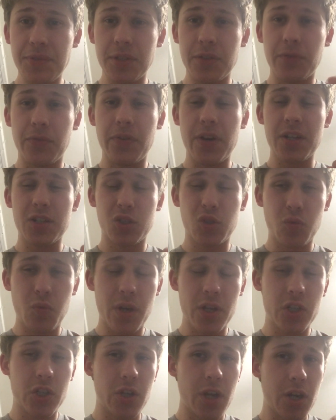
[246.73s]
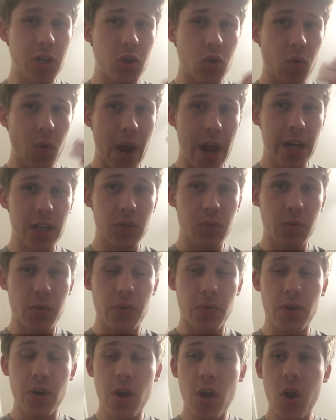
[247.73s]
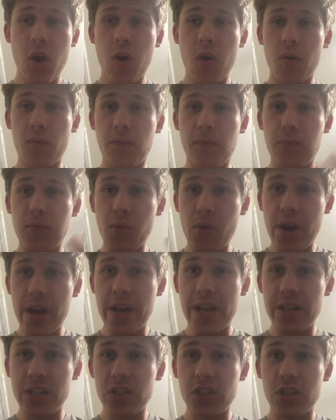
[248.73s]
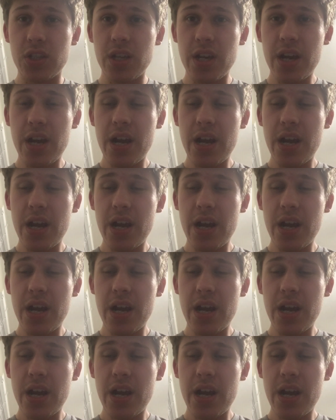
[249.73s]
it affects the way she interacts with her friends,